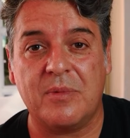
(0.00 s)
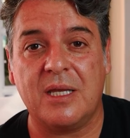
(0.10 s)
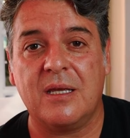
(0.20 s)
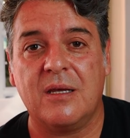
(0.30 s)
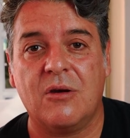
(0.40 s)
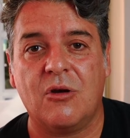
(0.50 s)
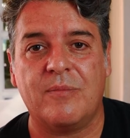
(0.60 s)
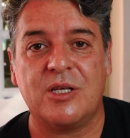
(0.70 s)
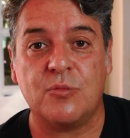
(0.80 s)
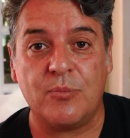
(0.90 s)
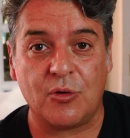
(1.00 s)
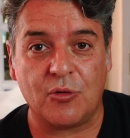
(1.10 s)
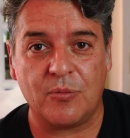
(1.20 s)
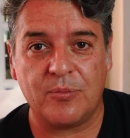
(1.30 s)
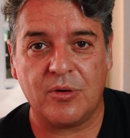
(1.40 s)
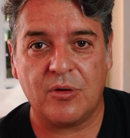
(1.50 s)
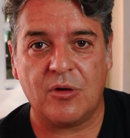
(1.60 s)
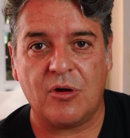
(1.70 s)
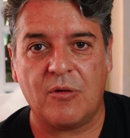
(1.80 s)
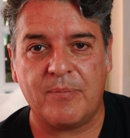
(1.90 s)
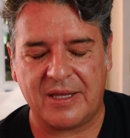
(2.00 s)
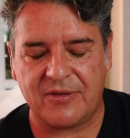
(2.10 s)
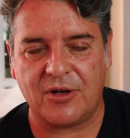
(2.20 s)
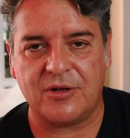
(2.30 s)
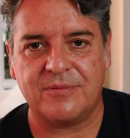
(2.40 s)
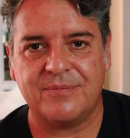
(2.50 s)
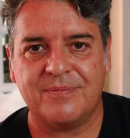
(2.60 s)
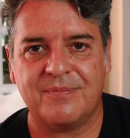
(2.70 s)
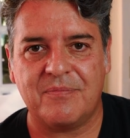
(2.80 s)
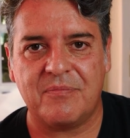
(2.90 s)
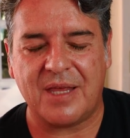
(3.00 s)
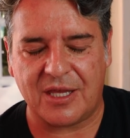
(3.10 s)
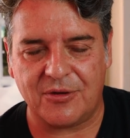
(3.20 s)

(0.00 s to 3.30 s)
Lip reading: me on my support group on Patreon. Thank